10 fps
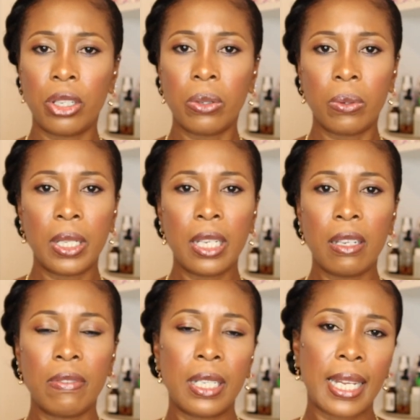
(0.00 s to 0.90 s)
You know,
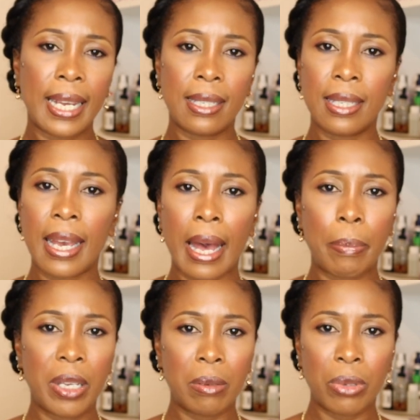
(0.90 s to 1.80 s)
leave a nice
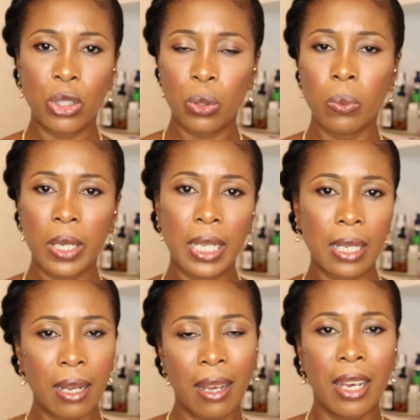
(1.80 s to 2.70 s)
gap in between